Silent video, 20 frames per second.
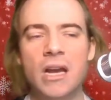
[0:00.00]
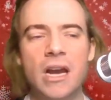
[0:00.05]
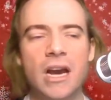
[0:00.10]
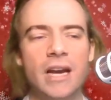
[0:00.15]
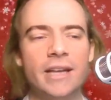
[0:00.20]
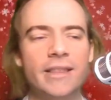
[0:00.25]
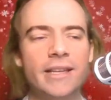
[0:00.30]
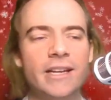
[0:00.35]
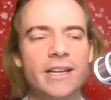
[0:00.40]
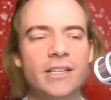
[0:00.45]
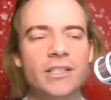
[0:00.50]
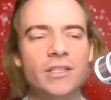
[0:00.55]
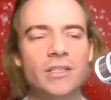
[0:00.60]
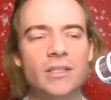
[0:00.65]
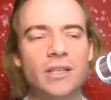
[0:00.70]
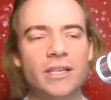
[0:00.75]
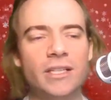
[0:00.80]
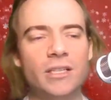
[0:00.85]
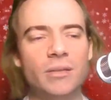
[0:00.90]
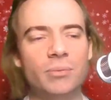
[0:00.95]
I think I just
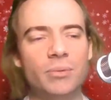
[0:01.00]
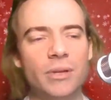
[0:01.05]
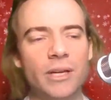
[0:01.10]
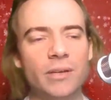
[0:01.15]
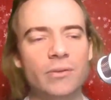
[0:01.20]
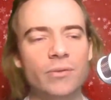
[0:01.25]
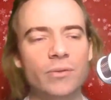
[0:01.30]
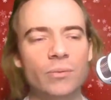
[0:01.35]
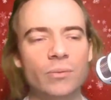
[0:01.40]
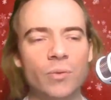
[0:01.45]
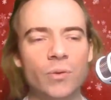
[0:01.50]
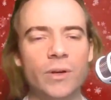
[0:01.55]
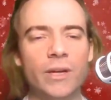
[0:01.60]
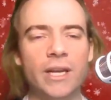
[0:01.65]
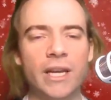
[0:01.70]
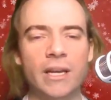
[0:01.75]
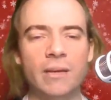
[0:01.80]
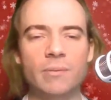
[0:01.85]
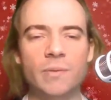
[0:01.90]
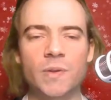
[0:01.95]
like to play through more
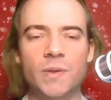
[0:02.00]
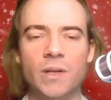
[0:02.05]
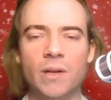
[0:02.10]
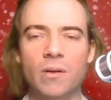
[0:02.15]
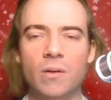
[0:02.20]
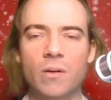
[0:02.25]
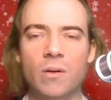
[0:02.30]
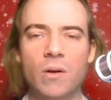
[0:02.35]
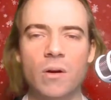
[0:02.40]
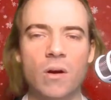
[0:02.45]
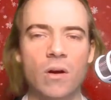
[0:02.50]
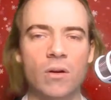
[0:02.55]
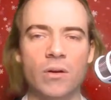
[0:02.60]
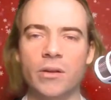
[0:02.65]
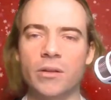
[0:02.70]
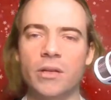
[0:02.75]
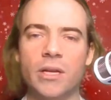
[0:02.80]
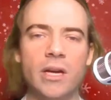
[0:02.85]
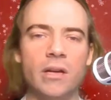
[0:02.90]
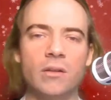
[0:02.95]
games that
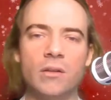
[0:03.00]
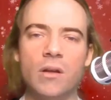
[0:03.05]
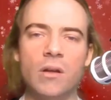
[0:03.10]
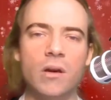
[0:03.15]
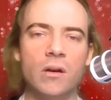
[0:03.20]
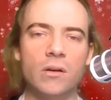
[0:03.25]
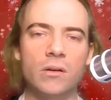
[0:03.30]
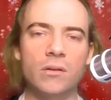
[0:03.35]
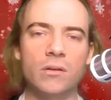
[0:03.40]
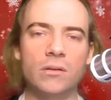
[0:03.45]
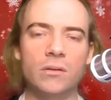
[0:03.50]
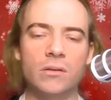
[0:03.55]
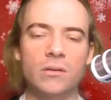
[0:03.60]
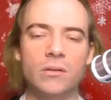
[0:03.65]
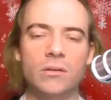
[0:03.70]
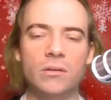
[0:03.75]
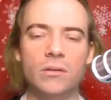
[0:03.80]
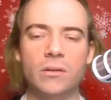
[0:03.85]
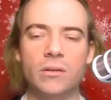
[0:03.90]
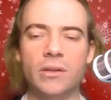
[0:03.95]
aren't that long,
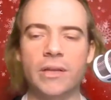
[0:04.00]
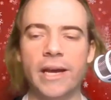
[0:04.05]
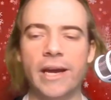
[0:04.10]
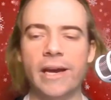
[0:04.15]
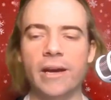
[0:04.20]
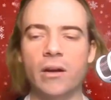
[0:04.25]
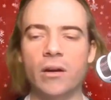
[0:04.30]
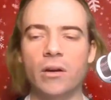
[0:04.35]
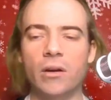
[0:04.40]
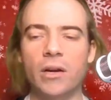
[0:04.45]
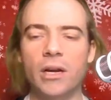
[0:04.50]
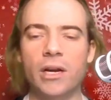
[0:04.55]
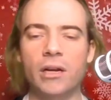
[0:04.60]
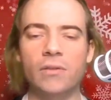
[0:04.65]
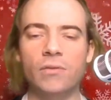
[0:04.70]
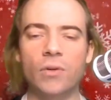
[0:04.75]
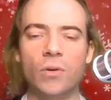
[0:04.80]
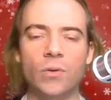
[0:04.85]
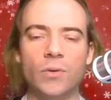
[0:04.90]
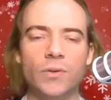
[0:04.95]
that are kind
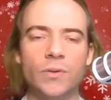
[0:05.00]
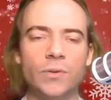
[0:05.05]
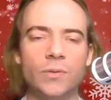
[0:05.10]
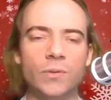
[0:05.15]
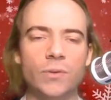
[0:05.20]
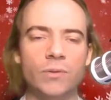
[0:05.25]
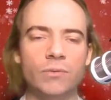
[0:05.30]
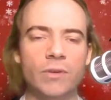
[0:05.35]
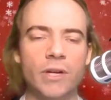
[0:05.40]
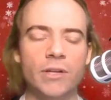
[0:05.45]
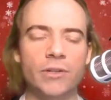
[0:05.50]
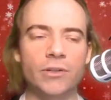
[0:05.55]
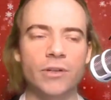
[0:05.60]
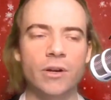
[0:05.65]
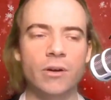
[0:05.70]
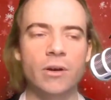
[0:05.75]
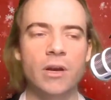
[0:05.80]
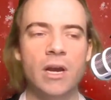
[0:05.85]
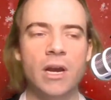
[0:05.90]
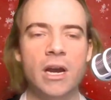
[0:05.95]
of old school and retro.